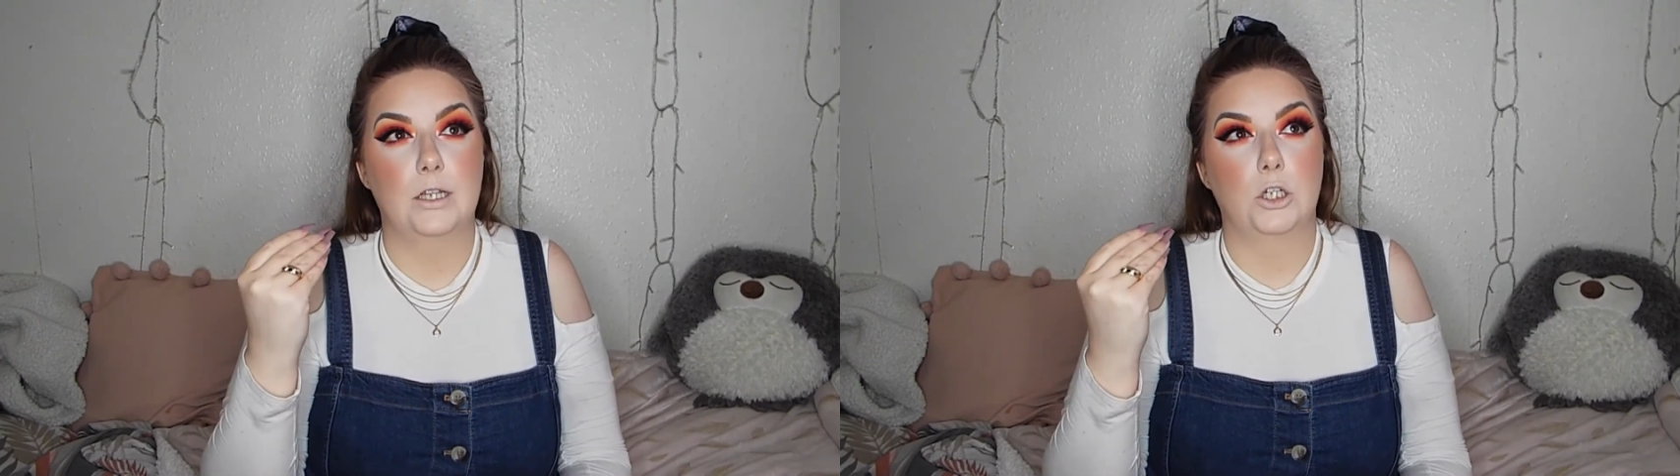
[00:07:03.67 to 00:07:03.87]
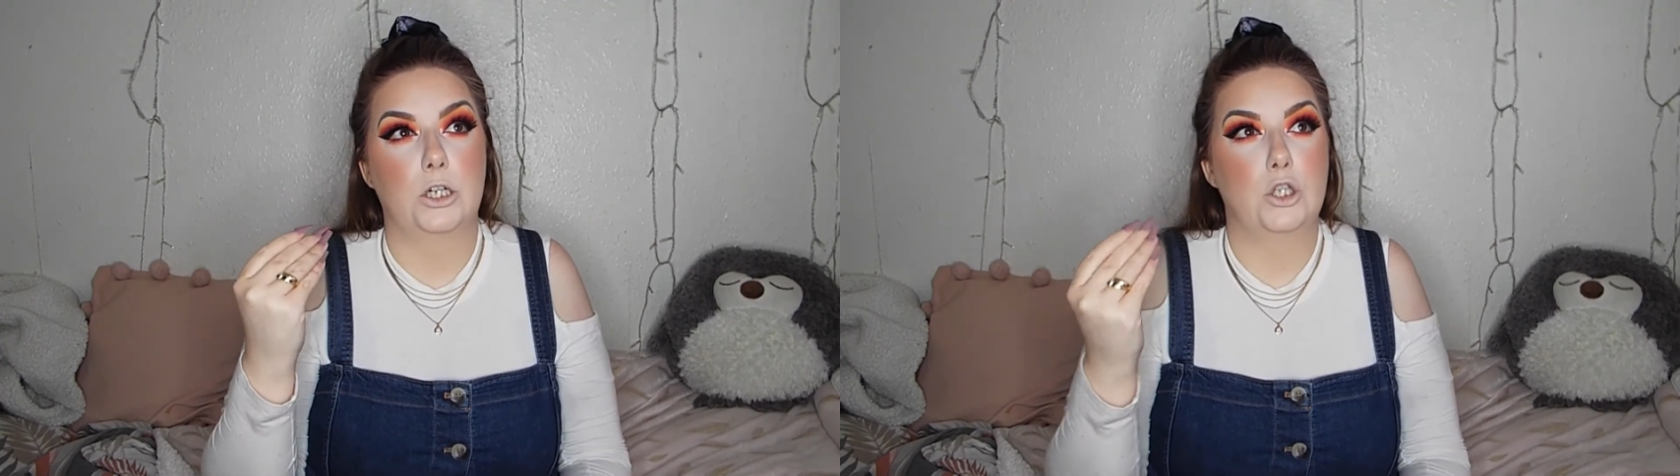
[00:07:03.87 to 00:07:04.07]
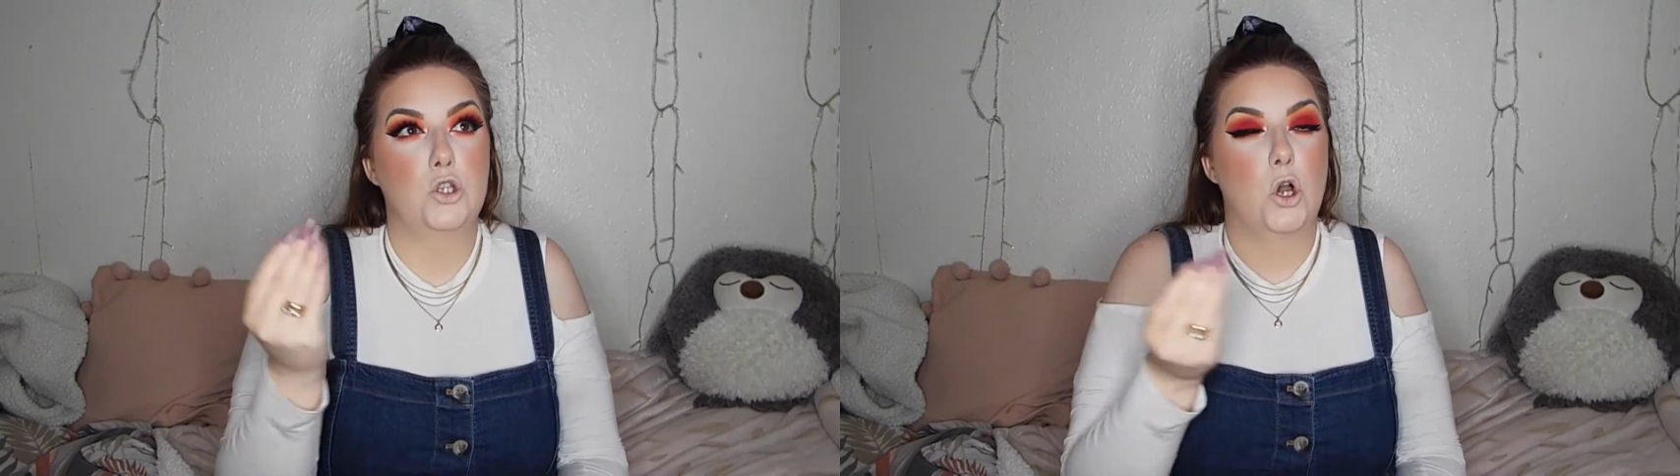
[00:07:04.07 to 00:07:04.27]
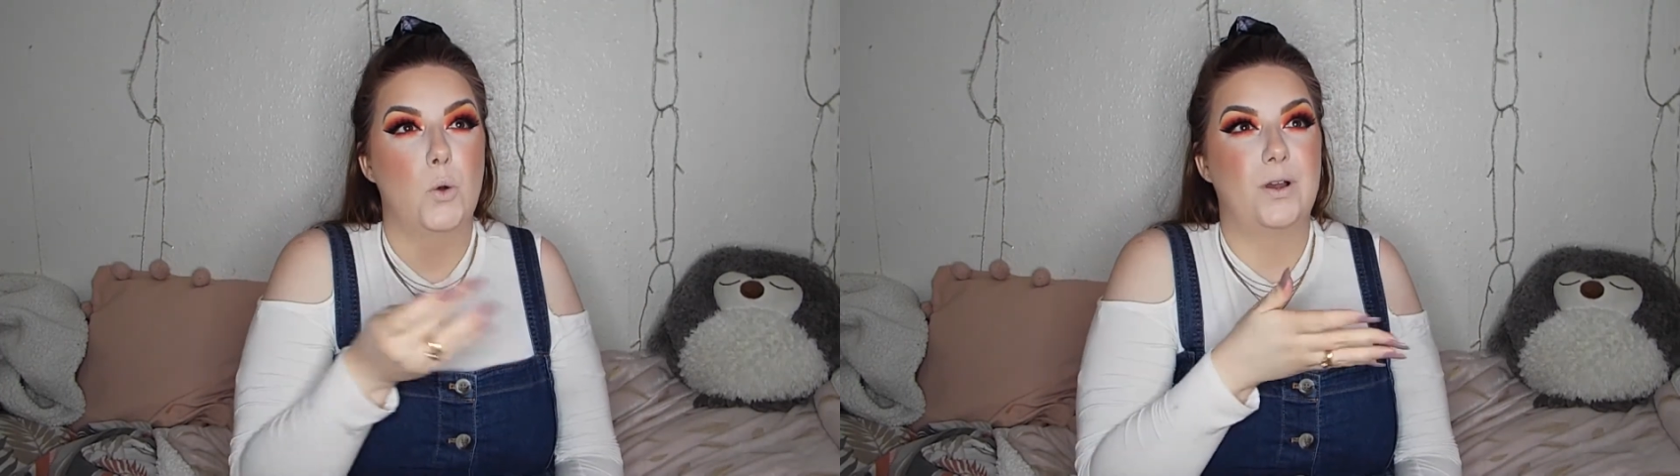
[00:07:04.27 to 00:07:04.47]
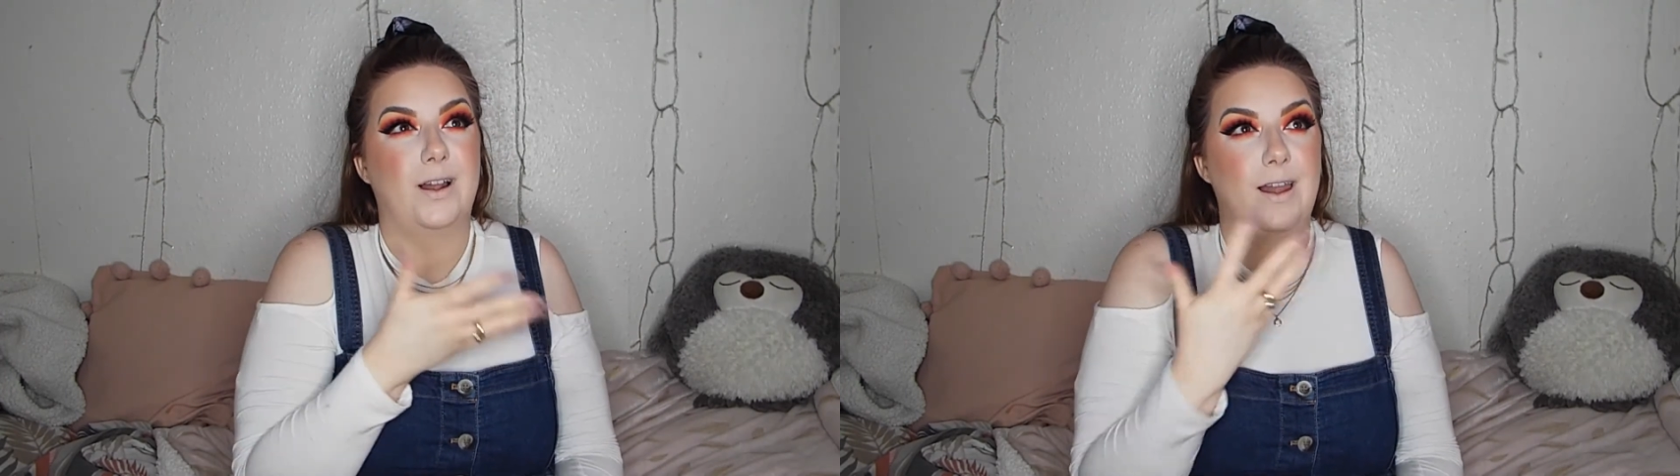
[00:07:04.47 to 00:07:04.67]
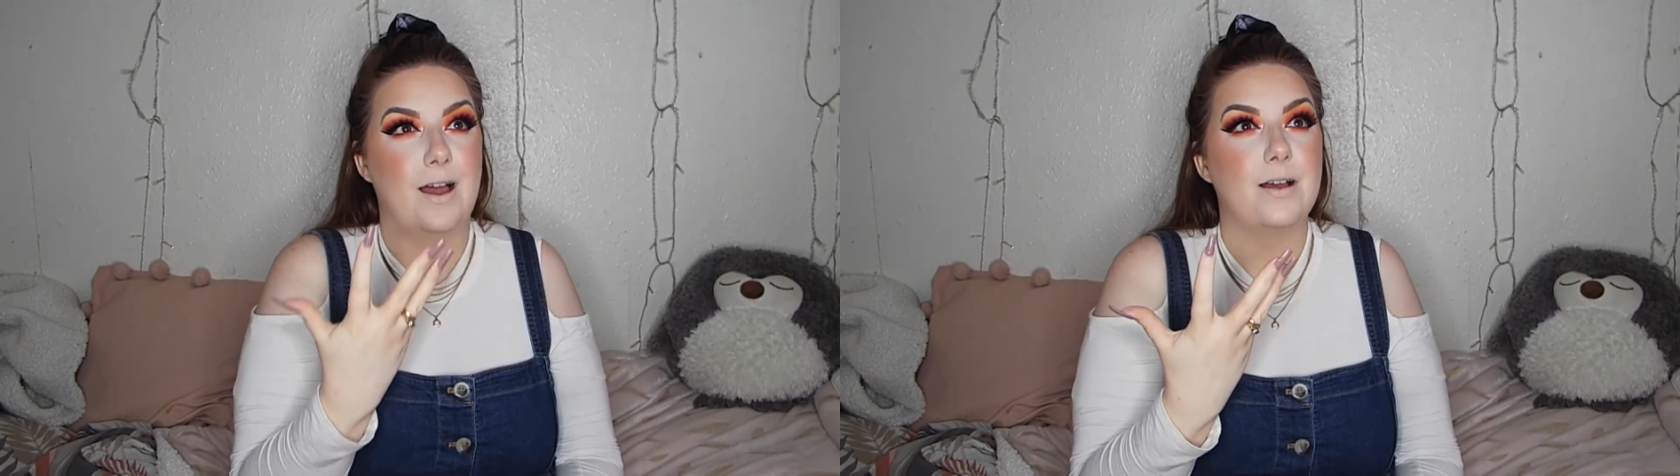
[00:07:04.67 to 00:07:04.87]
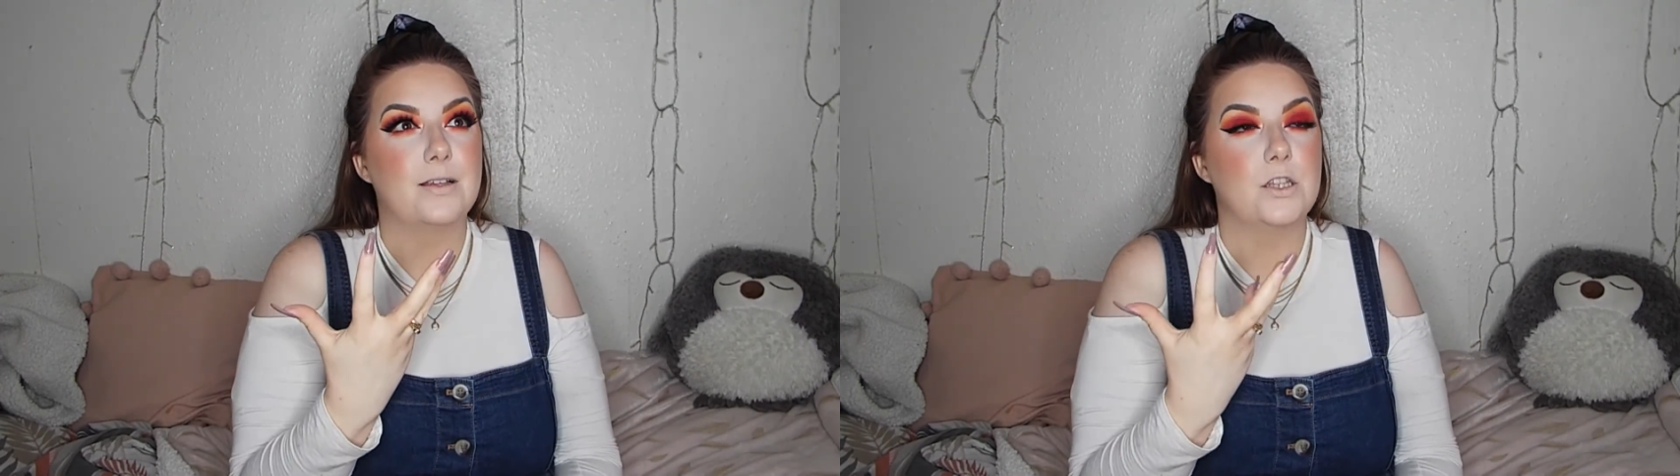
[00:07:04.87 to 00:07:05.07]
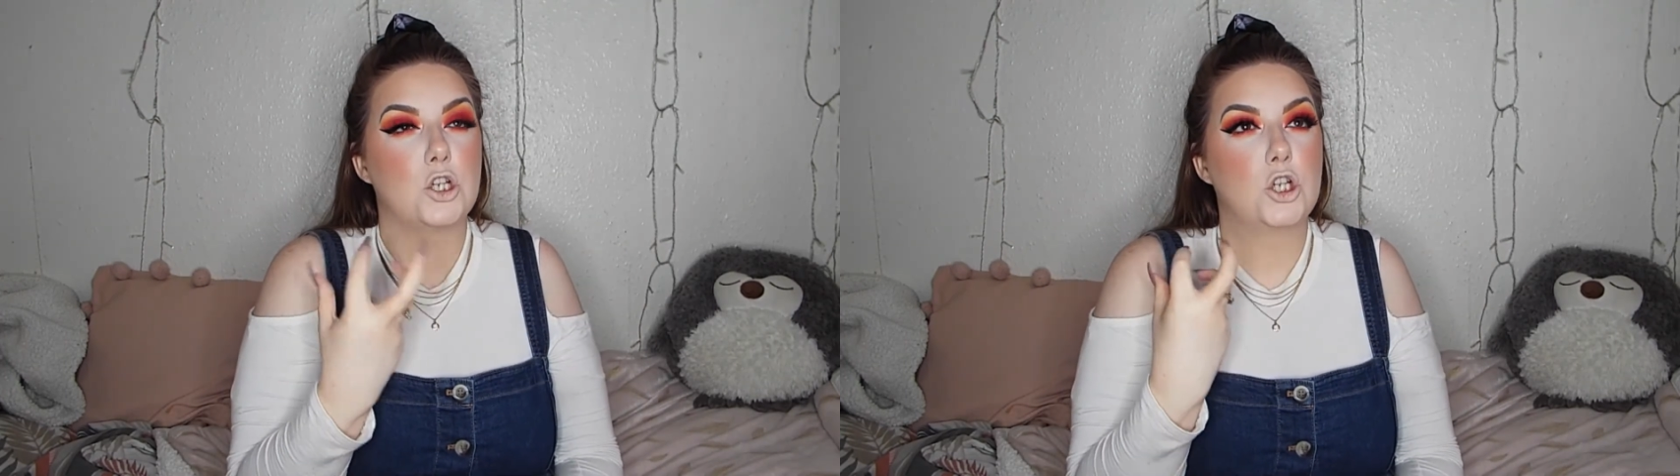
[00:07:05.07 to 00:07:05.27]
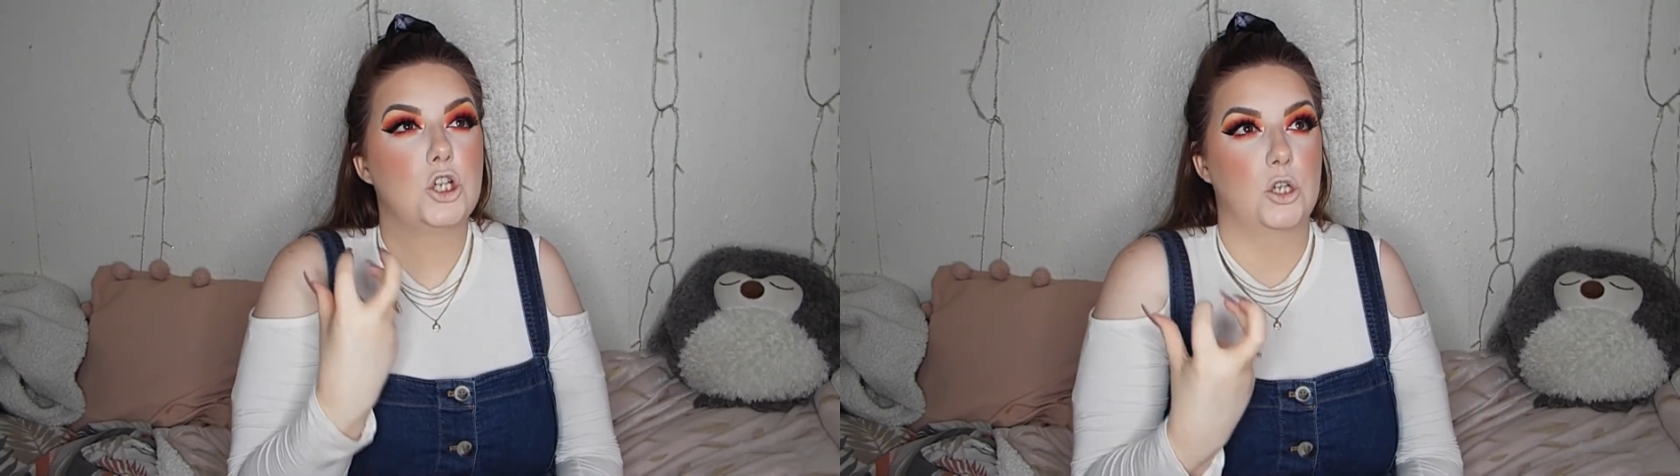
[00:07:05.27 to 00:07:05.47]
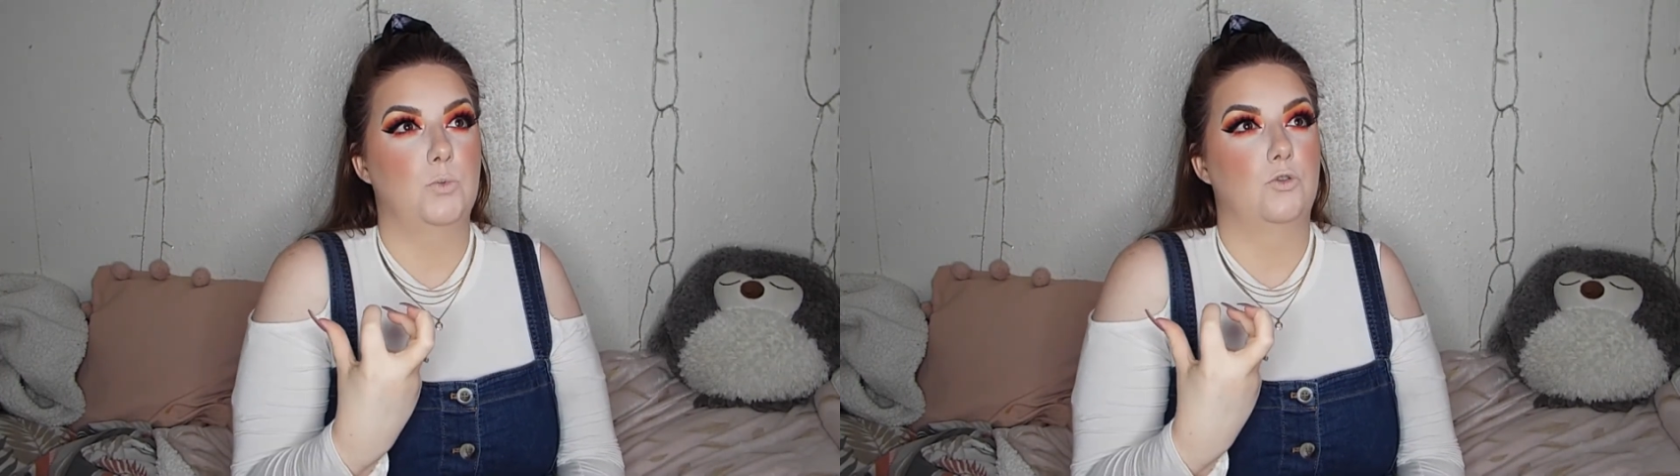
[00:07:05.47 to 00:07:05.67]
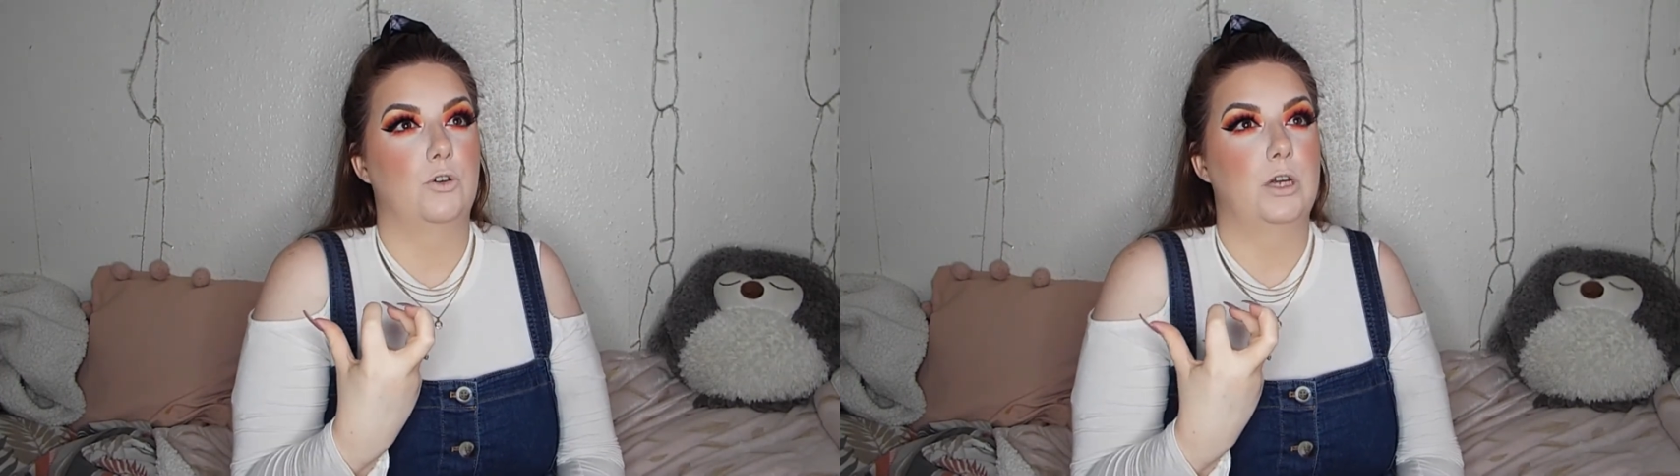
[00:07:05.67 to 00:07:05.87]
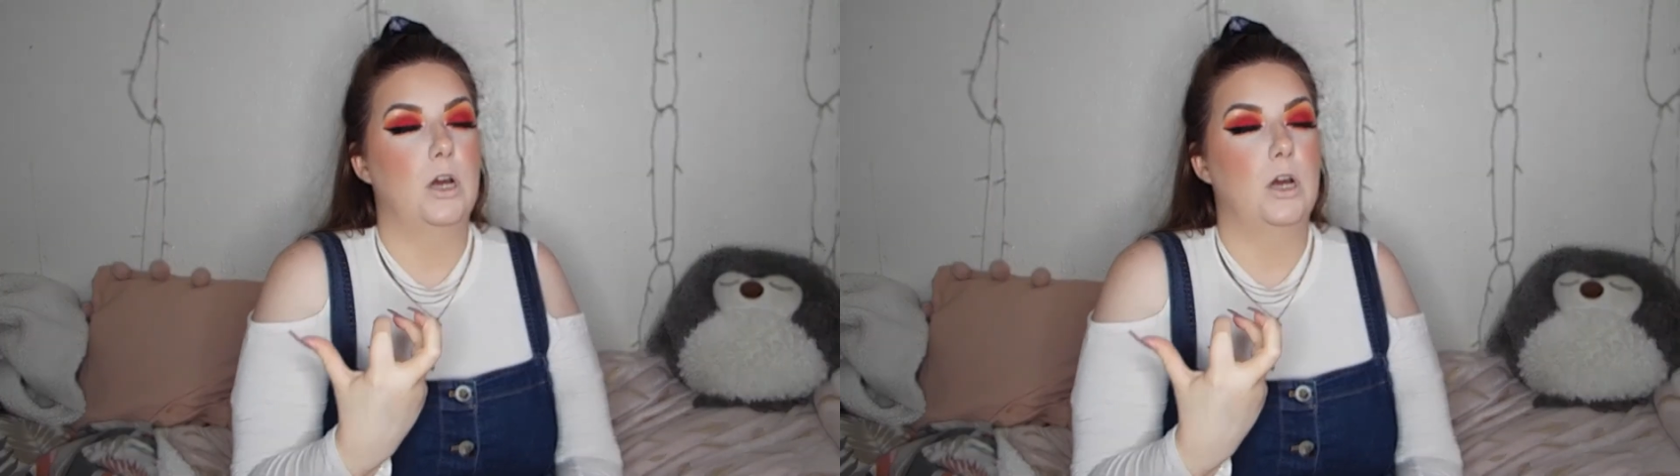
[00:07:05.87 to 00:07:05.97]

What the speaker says: looking so glass, shimmery,